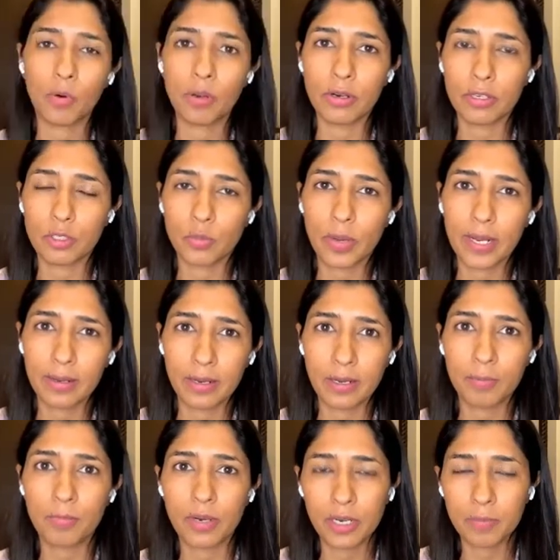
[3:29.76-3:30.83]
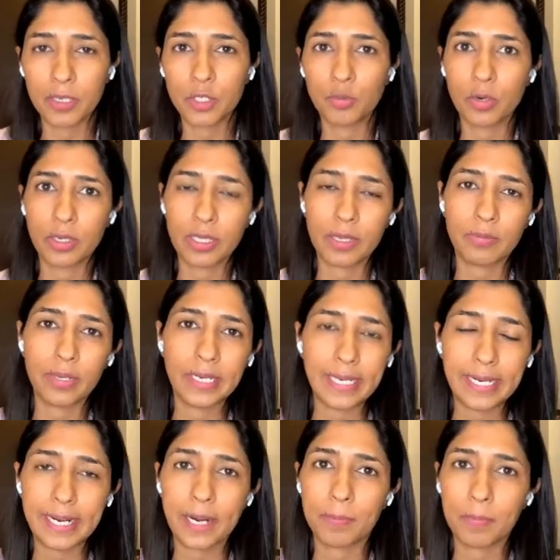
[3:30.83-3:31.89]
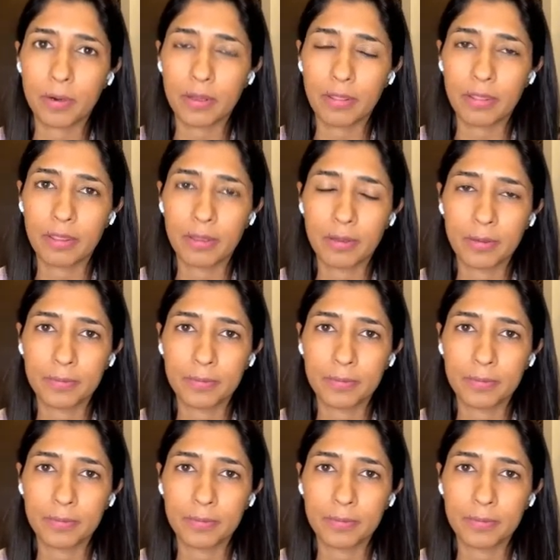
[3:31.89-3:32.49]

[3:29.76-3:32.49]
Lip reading: bowler as well. Pretty much what they will need at Perth.